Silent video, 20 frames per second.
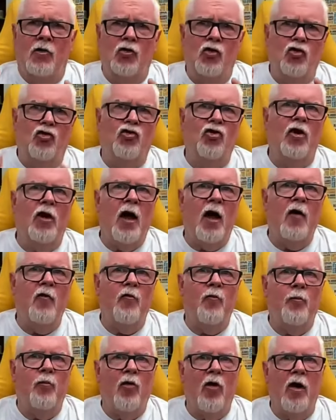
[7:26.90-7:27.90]
You should
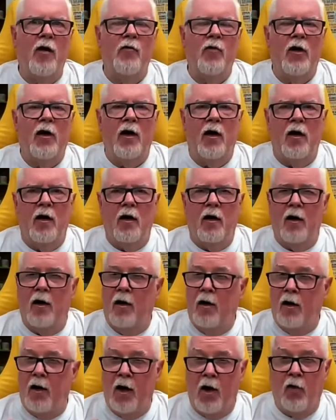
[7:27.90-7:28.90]
have private
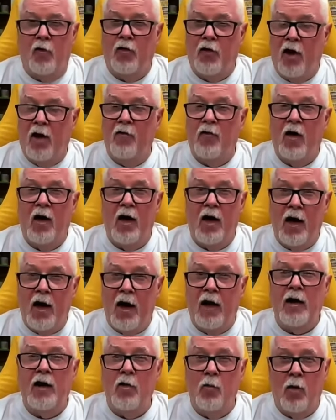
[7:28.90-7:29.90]
health cover
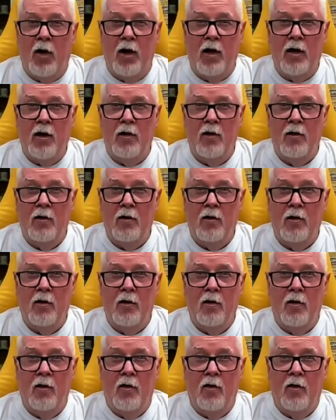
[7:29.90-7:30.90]
anyway
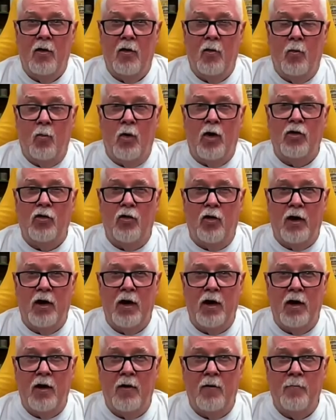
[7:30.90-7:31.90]
when you're
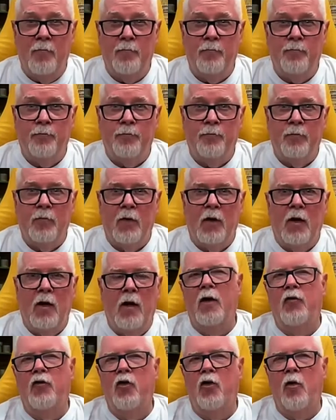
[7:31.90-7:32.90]
here.
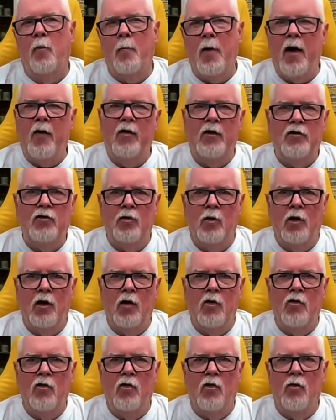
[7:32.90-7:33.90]
If you're married to a
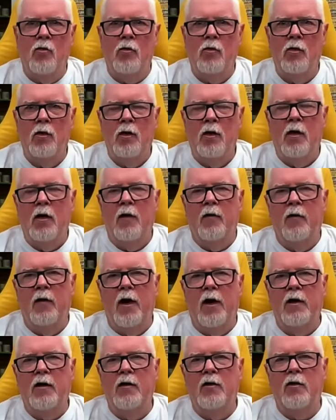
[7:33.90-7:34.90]
local,
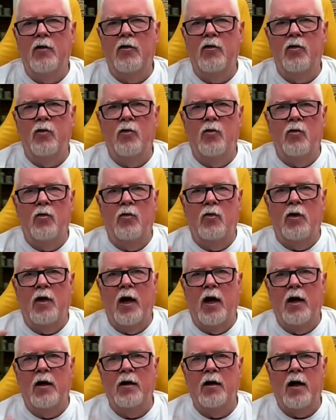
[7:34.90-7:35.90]
then you
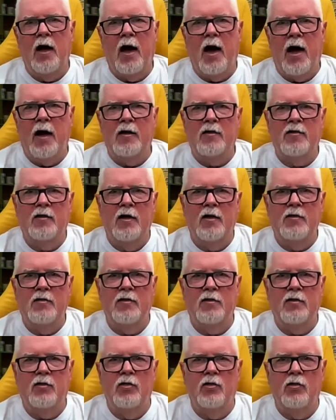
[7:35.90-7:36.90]
can get
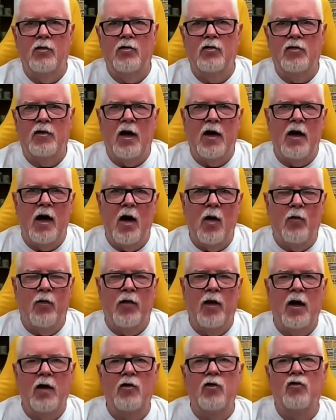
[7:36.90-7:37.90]
access to state
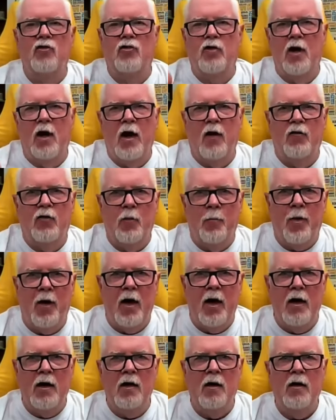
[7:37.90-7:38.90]
healthcare. You still have to
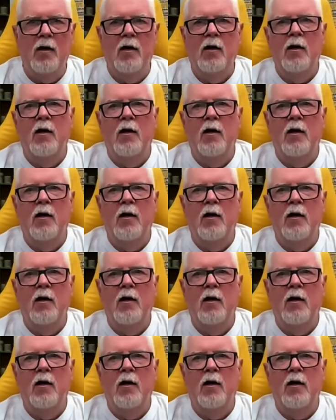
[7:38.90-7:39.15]
pay